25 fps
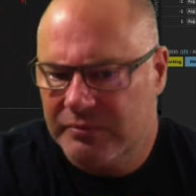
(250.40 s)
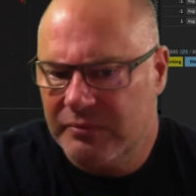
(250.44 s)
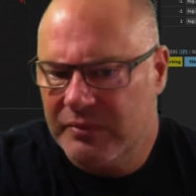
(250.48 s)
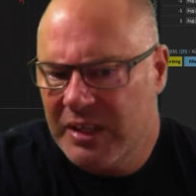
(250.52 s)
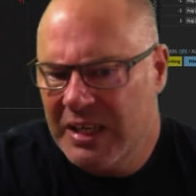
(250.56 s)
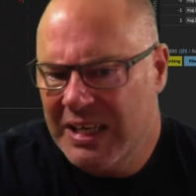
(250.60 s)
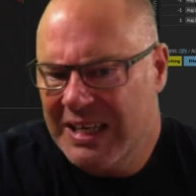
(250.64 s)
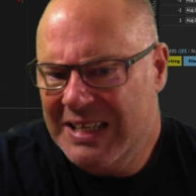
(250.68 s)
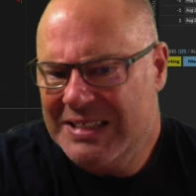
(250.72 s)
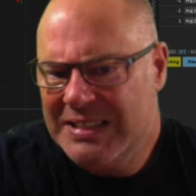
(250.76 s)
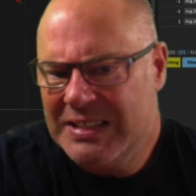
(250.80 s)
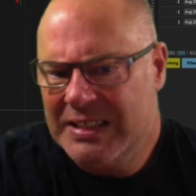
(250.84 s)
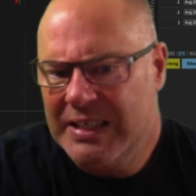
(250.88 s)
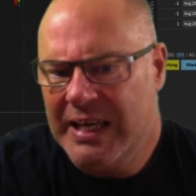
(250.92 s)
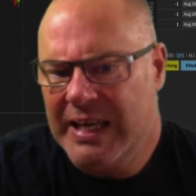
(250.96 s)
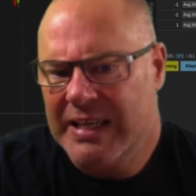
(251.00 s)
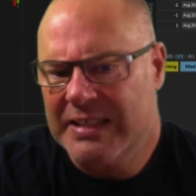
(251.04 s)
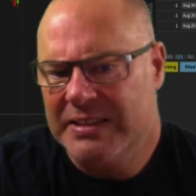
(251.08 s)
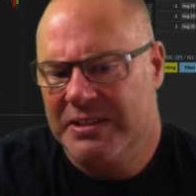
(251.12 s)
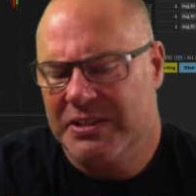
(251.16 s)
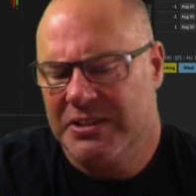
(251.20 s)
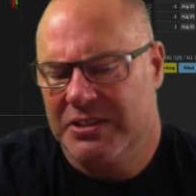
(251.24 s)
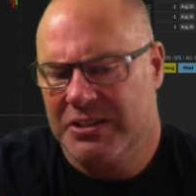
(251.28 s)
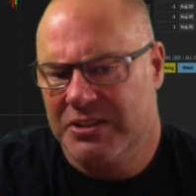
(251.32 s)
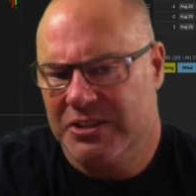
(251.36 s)

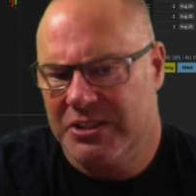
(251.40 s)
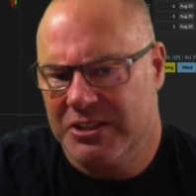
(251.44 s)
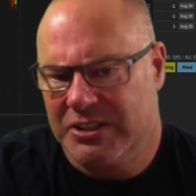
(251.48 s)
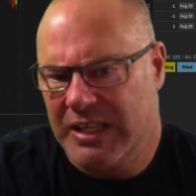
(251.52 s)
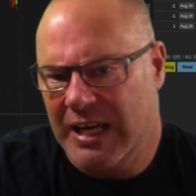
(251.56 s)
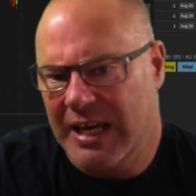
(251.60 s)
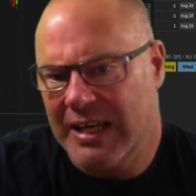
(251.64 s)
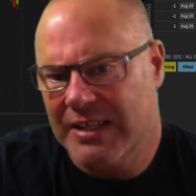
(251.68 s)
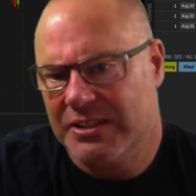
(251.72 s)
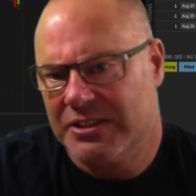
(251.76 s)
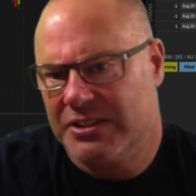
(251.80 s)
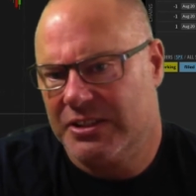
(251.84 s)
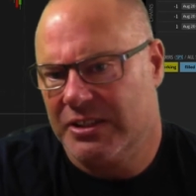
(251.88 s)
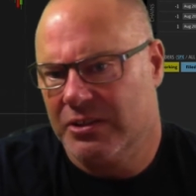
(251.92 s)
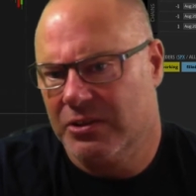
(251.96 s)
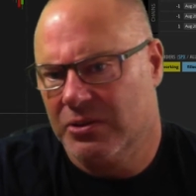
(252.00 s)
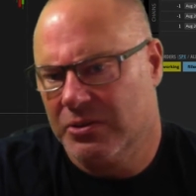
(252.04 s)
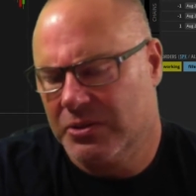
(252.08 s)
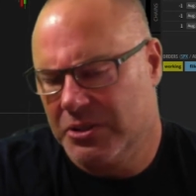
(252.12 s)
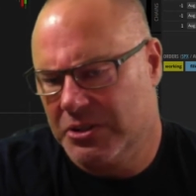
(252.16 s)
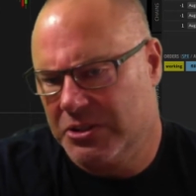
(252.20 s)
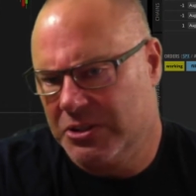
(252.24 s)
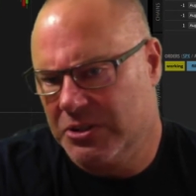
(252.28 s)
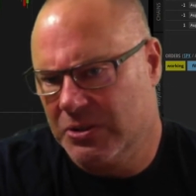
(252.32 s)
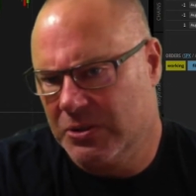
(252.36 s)
indicators and stats in
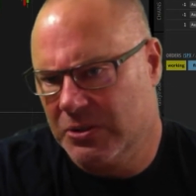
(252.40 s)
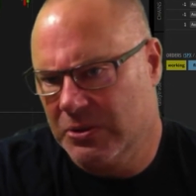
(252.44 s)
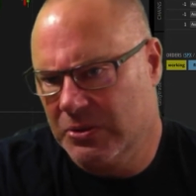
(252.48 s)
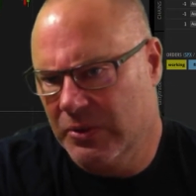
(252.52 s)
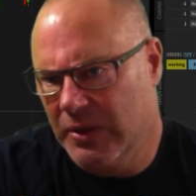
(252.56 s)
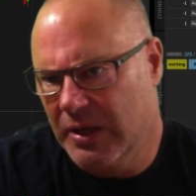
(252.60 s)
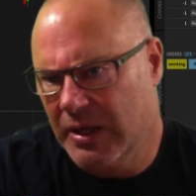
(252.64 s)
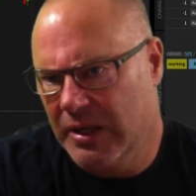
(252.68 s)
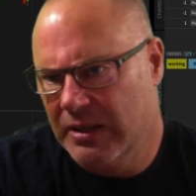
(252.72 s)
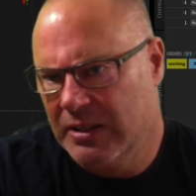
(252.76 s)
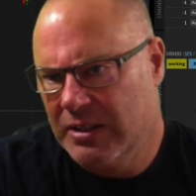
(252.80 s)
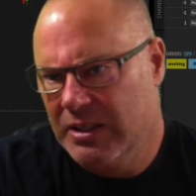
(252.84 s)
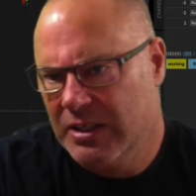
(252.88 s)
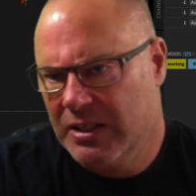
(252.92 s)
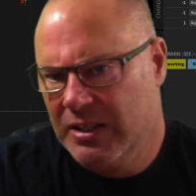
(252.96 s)
order to